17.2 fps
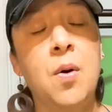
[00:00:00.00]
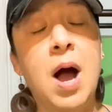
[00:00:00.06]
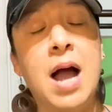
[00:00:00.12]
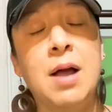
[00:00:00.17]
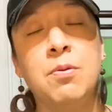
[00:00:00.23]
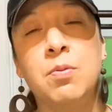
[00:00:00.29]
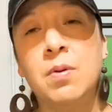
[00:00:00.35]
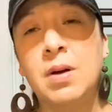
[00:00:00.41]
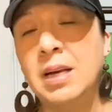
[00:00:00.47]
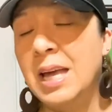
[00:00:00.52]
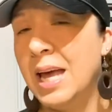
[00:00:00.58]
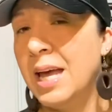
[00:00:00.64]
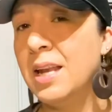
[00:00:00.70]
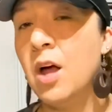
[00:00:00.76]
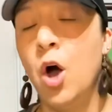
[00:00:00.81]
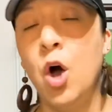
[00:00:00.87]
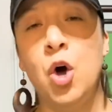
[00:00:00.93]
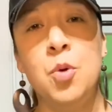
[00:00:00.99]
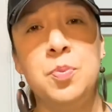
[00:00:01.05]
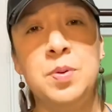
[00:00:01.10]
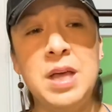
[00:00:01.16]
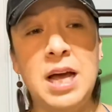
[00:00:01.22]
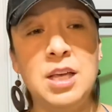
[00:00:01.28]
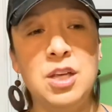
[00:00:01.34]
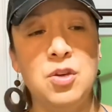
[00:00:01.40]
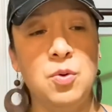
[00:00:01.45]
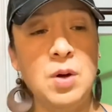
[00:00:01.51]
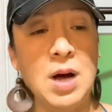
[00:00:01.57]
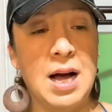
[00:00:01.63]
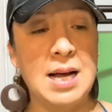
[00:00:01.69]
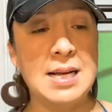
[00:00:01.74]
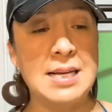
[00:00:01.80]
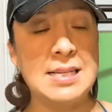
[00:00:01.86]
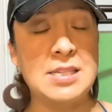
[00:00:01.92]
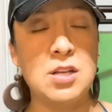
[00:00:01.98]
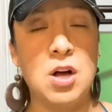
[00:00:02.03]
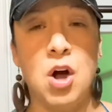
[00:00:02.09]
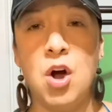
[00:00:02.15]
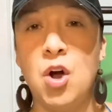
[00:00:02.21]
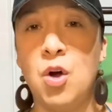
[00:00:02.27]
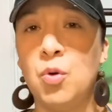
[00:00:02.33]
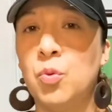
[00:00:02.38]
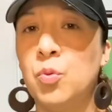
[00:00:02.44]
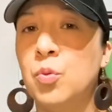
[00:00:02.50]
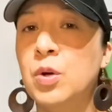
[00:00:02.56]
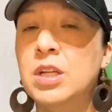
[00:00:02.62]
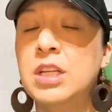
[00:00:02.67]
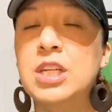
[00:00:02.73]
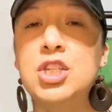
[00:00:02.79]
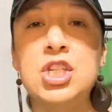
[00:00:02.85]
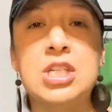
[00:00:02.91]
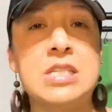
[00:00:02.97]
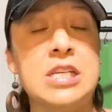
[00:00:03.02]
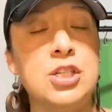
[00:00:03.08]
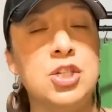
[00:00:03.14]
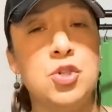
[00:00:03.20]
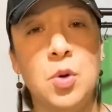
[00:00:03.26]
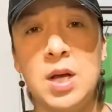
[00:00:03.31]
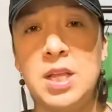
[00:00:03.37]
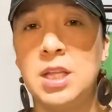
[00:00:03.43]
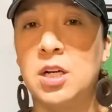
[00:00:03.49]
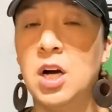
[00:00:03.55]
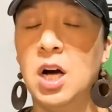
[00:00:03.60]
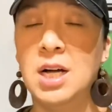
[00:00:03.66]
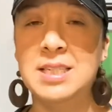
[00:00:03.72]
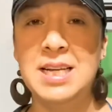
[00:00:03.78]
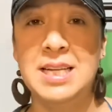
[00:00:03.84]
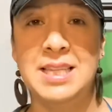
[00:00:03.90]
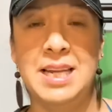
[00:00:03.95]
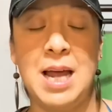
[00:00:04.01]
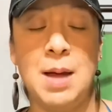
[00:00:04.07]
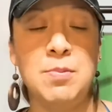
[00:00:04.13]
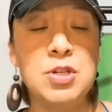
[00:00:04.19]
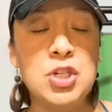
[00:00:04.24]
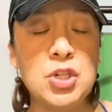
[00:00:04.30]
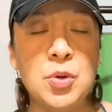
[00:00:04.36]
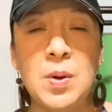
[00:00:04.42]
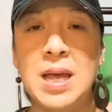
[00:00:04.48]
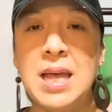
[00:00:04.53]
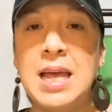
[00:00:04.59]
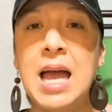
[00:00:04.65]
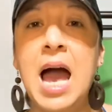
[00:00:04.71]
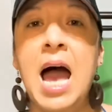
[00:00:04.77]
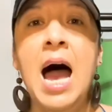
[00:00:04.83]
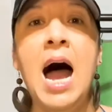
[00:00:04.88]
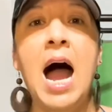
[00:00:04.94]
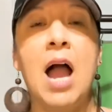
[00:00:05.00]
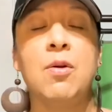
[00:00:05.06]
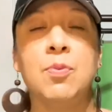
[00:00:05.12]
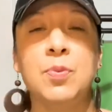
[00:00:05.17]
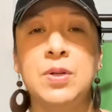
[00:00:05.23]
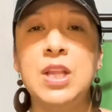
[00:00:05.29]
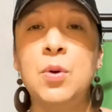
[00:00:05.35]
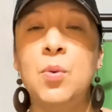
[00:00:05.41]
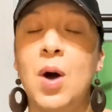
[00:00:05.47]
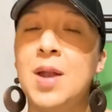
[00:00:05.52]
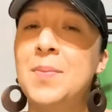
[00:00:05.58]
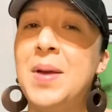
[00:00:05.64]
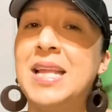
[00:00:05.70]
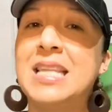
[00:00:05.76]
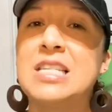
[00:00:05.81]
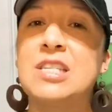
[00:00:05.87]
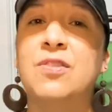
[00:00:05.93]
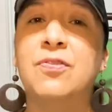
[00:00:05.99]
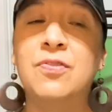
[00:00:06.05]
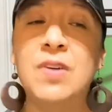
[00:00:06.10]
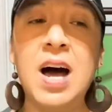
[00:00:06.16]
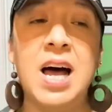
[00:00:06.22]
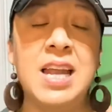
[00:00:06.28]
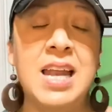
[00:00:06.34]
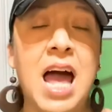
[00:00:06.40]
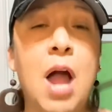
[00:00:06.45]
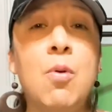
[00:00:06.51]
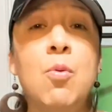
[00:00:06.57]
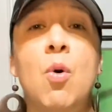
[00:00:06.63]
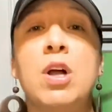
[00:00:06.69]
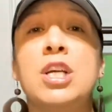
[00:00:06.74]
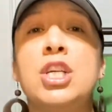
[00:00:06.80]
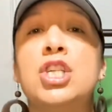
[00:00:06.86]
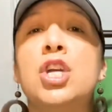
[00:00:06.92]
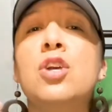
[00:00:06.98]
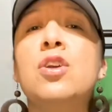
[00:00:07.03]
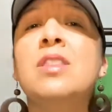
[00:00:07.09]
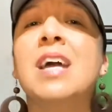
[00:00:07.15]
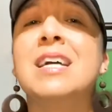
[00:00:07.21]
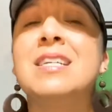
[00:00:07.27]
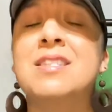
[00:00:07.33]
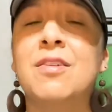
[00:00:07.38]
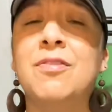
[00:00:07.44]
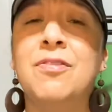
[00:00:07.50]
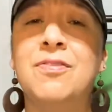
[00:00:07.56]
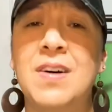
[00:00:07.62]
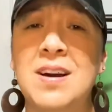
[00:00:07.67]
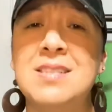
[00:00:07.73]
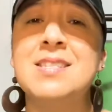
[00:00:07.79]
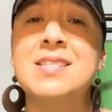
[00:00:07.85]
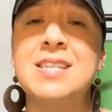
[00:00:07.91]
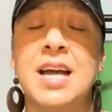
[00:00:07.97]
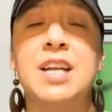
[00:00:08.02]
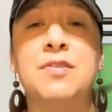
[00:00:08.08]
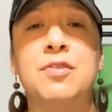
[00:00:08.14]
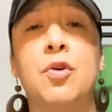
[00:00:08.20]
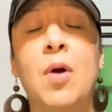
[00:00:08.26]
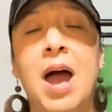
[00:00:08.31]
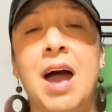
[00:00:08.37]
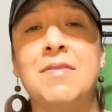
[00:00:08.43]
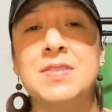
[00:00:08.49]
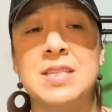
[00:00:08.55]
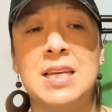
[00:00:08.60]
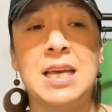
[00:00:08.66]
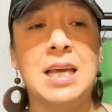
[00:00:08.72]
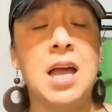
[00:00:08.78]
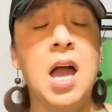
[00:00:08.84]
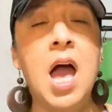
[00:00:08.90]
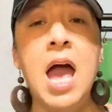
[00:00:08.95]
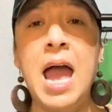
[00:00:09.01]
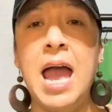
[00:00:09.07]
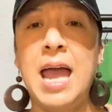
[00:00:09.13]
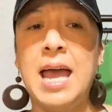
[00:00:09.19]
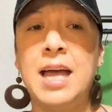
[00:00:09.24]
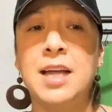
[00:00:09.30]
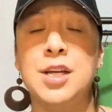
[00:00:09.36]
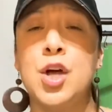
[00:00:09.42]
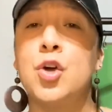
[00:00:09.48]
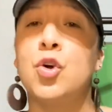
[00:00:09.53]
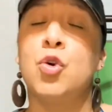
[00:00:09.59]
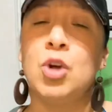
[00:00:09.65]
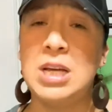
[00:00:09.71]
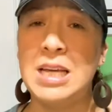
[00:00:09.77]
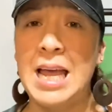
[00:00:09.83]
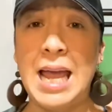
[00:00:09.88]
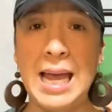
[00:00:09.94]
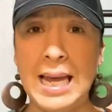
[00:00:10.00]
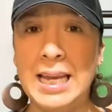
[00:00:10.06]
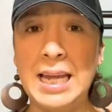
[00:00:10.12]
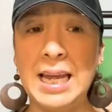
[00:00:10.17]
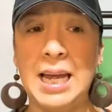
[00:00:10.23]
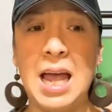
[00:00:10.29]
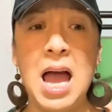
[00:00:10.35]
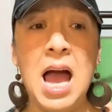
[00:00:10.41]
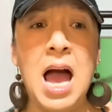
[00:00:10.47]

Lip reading: I, again, hope that you guys are really just enjoying the content that I'm doing. I really want to make this fun. I want to show you guys the fun side of crafting and creating.